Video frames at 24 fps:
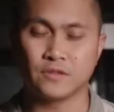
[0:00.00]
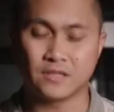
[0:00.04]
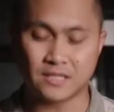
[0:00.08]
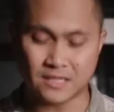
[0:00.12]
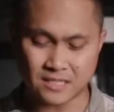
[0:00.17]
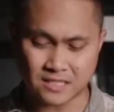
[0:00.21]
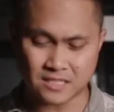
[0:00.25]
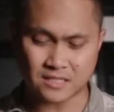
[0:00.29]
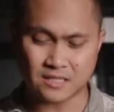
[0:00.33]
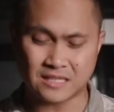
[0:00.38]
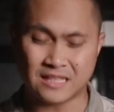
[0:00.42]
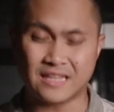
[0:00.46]

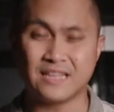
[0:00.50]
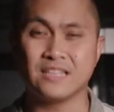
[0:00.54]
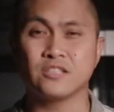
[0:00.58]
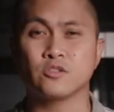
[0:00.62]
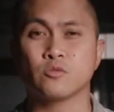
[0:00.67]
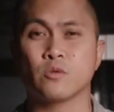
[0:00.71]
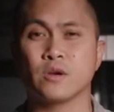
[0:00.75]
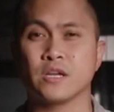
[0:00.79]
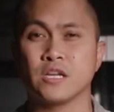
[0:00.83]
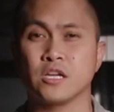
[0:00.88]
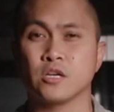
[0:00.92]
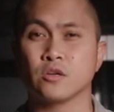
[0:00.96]
this
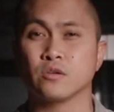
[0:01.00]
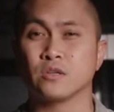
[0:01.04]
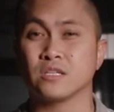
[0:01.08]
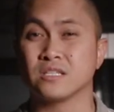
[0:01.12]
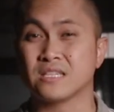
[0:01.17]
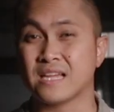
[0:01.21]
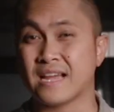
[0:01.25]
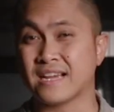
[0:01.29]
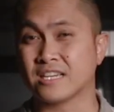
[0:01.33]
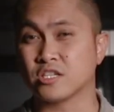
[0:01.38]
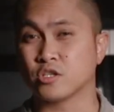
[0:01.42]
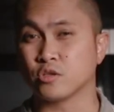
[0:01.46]
lens right here
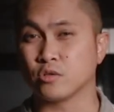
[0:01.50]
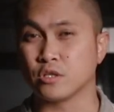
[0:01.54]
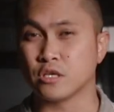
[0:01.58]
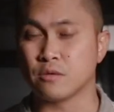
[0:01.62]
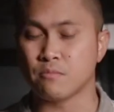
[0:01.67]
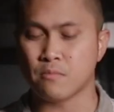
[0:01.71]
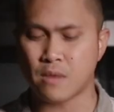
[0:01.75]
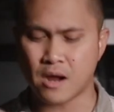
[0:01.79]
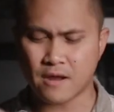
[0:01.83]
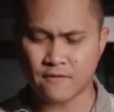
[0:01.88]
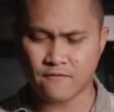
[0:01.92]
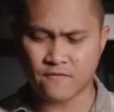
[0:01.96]
is actually
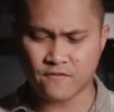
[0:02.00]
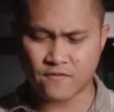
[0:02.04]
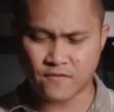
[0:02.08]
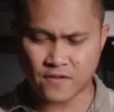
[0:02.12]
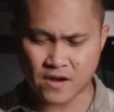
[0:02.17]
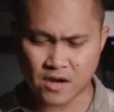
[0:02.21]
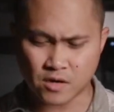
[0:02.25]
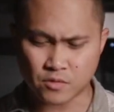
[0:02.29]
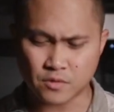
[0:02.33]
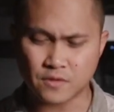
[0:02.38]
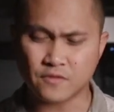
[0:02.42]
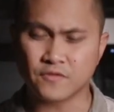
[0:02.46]
my
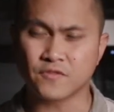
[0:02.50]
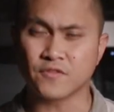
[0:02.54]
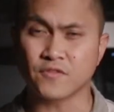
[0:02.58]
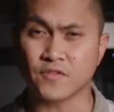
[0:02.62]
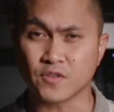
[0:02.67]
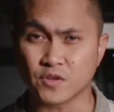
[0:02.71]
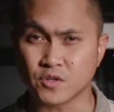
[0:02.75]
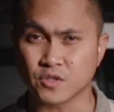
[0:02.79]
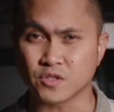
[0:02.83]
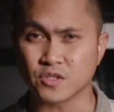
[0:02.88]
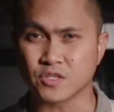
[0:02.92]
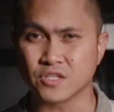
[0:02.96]
very
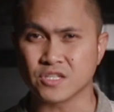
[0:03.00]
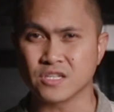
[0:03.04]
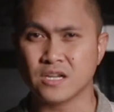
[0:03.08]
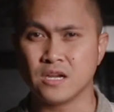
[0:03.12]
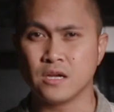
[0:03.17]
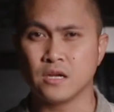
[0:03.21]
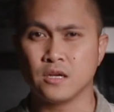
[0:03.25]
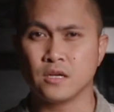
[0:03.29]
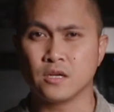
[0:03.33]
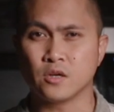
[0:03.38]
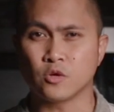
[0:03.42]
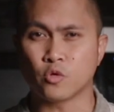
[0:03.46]
first
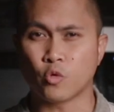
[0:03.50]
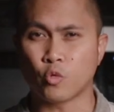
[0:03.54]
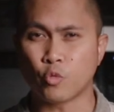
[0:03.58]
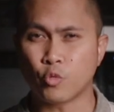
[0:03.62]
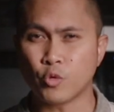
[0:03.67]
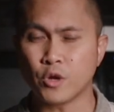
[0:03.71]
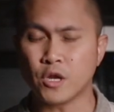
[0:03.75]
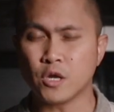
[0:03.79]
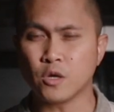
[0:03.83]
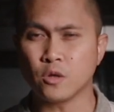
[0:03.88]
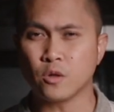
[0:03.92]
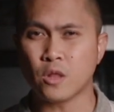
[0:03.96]

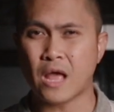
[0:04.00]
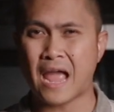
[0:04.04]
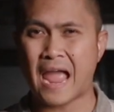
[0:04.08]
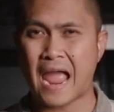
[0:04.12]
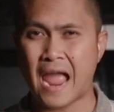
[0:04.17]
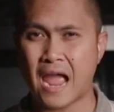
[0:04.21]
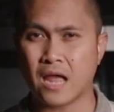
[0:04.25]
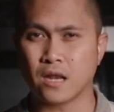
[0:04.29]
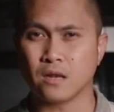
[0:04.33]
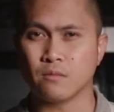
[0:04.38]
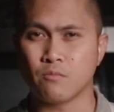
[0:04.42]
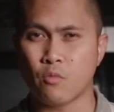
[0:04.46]
real
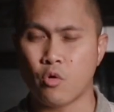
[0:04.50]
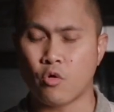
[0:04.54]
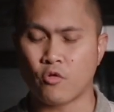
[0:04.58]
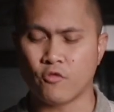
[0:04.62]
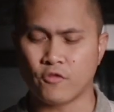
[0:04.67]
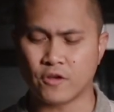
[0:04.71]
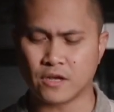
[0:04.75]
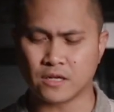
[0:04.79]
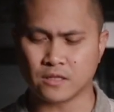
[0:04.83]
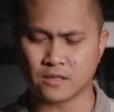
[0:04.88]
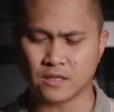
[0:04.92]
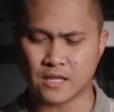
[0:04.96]

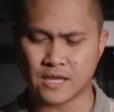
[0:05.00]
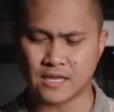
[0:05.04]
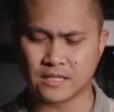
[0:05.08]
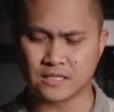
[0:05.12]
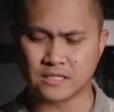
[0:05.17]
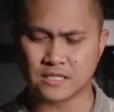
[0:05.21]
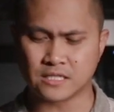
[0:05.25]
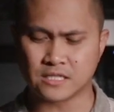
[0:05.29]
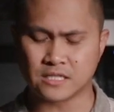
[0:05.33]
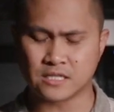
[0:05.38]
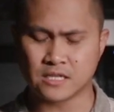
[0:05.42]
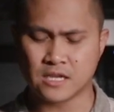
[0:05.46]
anamorphic
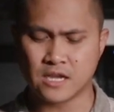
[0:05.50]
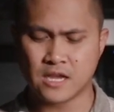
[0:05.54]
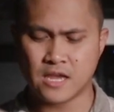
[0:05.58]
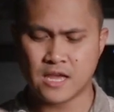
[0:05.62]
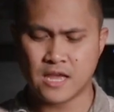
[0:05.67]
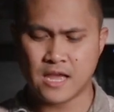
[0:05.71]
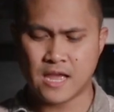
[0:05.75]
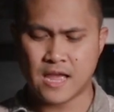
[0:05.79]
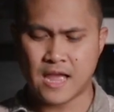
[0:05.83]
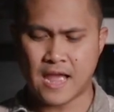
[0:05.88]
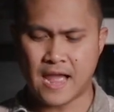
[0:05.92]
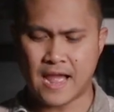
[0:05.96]
lens.
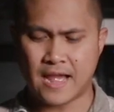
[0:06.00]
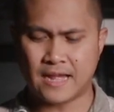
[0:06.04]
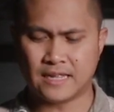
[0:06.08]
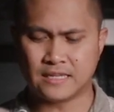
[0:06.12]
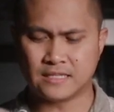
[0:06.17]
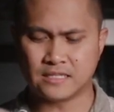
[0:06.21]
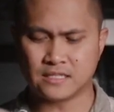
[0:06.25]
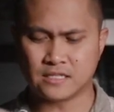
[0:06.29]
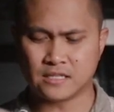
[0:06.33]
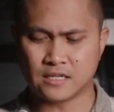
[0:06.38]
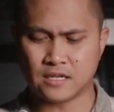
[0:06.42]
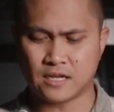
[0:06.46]

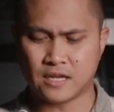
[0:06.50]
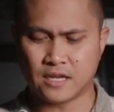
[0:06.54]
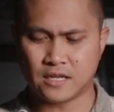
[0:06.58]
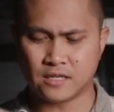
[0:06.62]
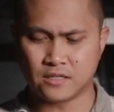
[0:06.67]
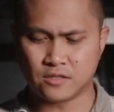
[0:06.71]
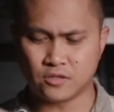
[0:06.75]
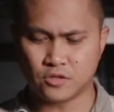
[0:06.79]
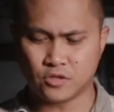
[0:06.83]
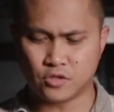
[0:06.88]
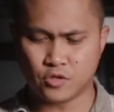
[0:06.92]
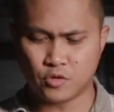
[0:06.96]

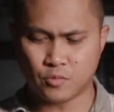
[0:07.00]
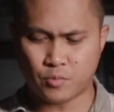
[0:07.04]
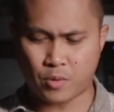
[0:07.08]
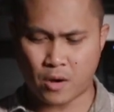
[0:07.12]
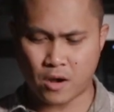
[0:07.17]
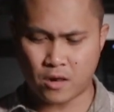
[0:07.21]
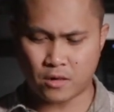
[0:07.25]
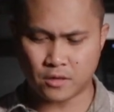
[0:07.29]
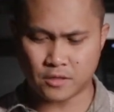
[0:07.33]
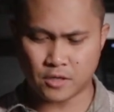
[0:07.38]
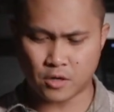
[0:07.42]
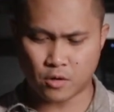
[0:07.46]
And you
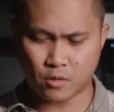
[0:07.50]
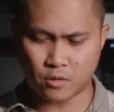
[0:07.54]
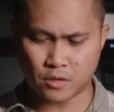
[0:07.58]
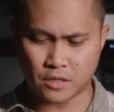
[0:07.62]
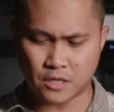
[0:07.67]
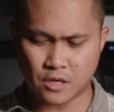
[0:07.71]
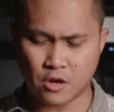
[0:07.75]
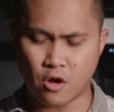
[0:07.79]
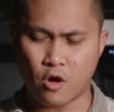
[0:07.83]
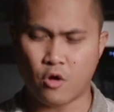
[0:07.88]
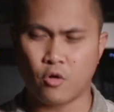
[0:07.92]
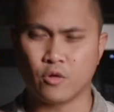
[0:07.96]
probably
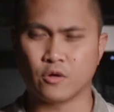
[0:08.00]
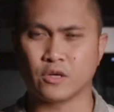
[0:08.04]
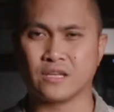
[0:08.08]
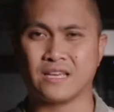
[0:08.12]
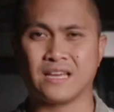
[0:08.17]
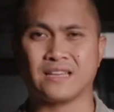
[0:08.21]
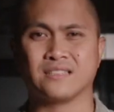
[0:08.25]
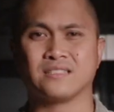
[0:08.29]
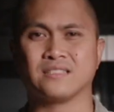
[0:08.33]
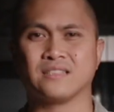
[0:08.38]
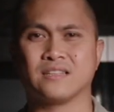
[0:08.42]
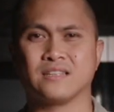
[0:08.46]
already know or
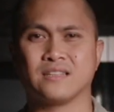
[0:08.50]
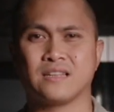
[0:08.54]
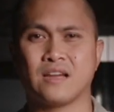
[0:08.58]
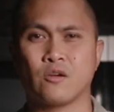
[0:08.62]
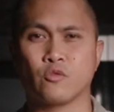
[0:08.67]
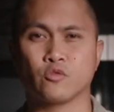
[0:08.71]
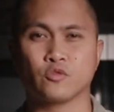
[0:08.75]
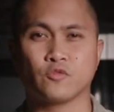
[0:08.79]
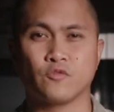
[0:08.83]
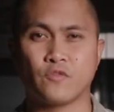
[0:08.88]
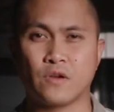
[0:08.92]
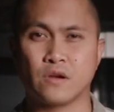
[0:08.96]
guessed it, I
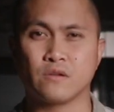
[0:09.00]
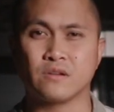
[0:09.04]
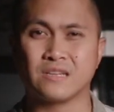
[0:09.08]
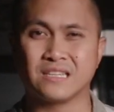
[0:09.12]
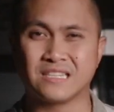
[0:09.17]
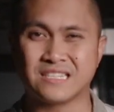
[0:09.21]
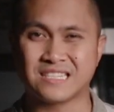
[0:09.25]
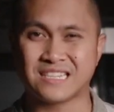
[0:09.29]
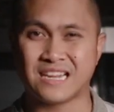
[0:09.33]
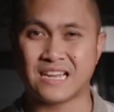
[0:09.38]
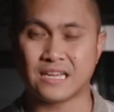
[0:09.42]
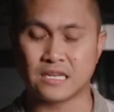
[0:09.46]
was very
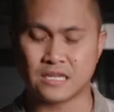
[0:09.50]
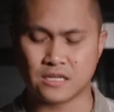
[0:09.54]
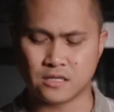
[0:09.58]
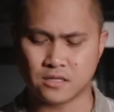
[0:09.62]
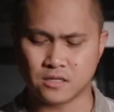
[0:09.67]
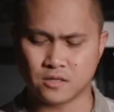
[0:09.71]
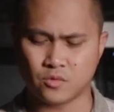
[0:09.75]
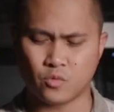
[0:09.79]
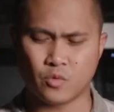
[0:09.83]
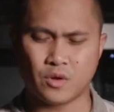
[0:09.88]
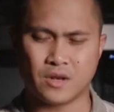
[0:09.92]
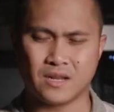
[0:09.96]
excited
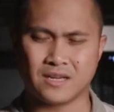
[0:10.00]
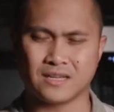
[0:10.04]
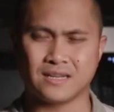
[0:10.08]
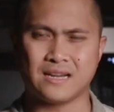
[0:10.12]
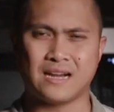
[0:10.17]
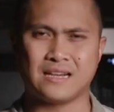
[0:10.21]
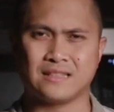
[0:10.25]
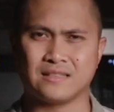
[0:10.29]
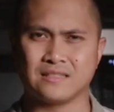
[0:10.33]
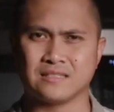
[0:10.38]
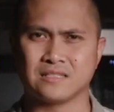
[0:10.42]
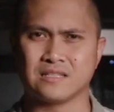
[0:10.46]
when I
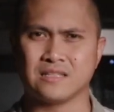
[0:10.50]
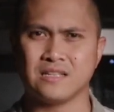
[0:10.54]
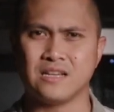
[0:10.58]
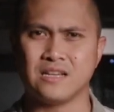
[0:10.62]
got this